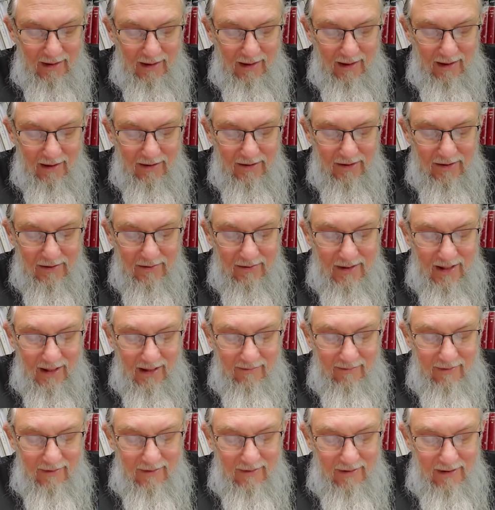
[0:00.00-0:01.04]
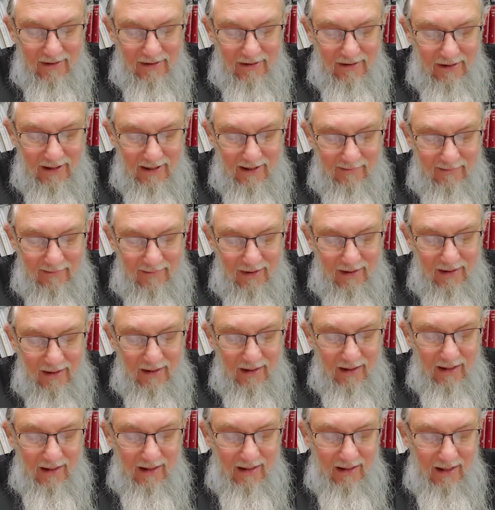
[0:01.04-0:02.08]
I also daven to Hashem
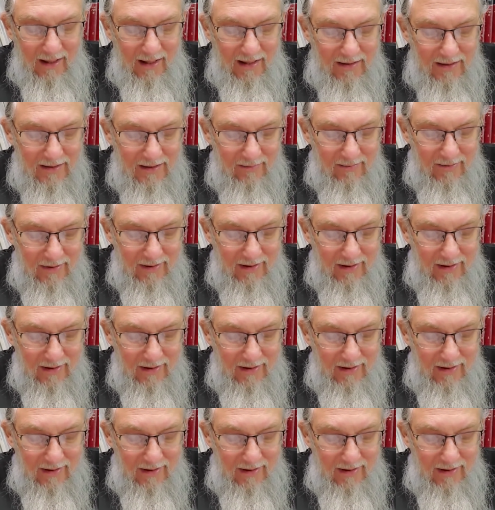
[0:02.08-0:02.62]
and ask Him